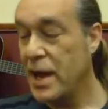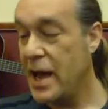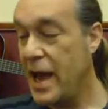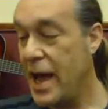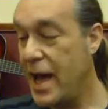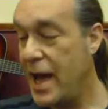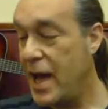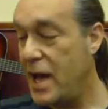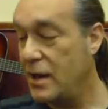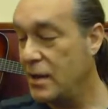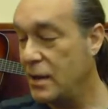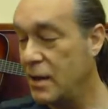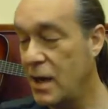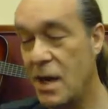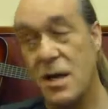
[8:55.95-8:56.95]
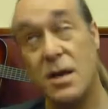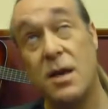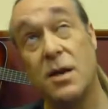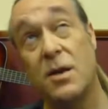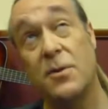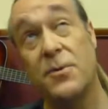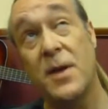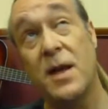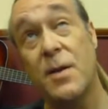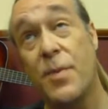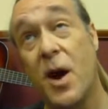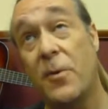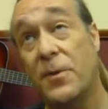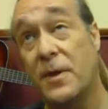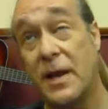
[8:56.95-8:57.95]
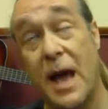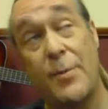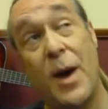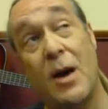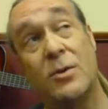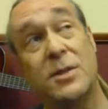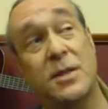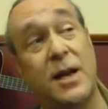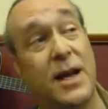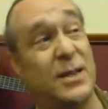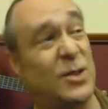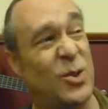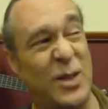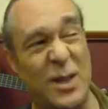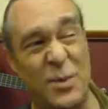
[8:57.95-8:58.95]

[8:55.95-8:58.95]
and and you think about the time I was in high school,